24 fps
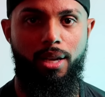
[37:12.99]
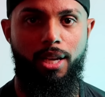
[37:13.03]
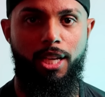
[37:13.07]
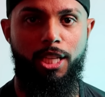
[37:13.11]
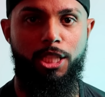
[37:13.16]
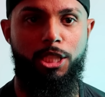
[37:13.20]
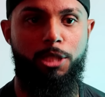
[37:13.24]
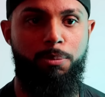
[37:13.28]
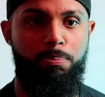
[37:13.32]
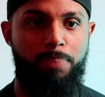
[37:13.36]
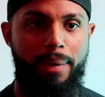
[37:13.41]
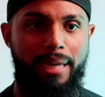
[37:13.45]

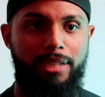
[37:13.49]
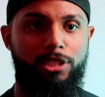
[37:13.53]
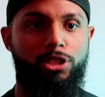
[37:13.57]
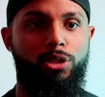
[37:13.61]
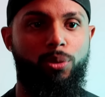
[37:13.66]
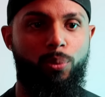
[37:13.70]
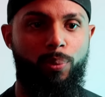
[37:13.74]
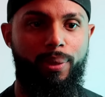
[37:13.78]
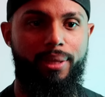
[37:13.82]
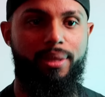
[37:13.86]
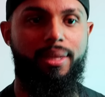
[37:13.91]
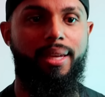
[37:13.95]

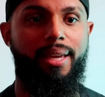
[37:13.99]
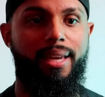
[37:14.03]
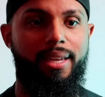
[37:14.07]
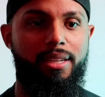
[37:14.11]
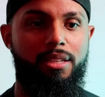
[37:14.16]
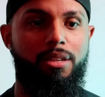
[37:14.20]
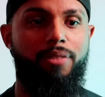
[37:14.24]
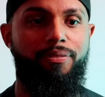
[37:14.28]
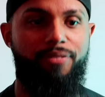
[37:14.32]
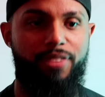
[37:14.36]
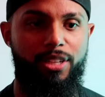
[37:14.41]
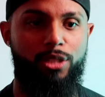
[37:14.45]
especially with the
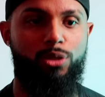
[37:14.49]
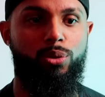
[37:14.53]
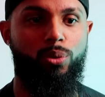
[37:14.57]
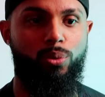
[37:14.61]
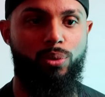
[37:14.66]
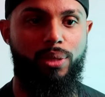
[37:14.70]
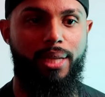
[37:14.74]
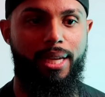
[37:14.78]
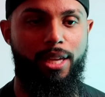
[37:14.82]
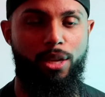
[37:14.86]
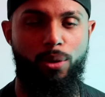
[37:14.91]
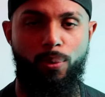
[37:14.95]

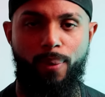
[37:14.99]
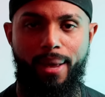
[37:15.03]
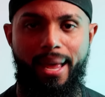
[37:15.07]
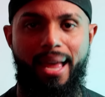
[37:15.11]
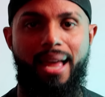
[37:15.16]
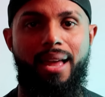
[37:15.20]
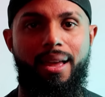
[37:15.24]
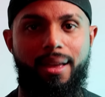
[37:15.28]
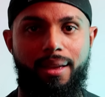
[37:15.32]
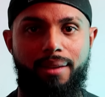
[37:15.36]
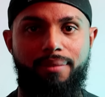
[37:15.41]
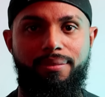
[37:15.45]
individuals that you
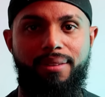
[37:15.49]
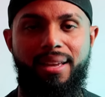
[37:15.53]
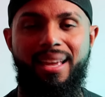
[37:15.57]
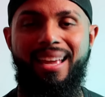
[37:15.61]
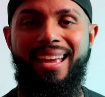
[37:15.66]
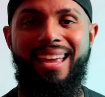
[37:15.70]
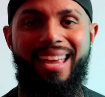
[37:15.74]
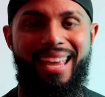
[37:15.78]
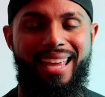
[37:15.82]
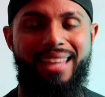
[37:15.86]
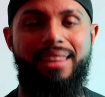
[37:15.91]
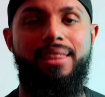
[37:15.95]
have
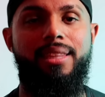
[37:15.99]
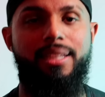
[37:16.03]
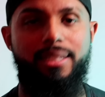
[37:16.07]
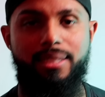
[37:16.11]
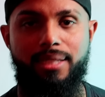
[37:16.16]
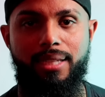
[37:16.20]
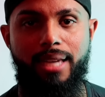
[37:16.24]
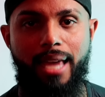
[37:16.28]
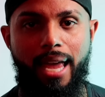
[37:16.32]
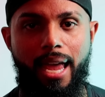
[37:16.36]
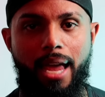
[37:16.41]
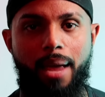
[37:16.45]
in
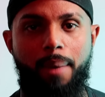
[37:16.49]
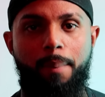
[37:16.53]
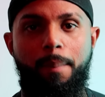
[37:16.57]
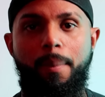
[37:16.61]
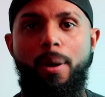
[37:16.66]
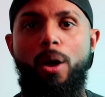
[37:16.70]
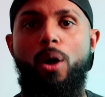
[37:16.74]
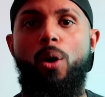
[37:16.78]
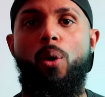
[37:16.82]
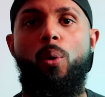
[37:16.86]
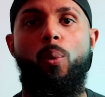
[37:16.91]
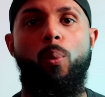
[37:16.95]
this game?
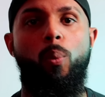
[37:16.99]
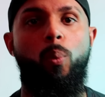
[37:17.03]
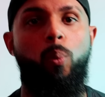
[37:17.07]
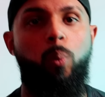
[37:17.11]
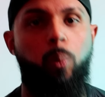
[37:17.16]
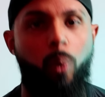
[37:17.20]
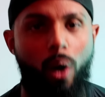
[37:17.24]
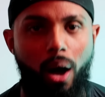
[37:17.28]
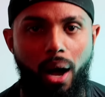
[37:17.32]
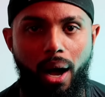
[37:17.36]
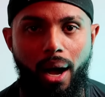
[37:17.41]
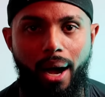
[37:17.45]

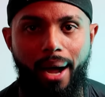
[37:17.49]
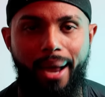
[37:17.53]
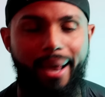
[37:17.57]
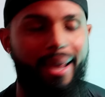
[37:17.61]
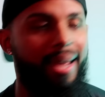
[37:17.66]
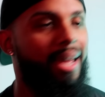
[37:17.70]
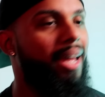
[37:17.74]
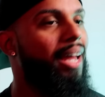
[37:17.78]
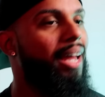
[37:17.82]
Why?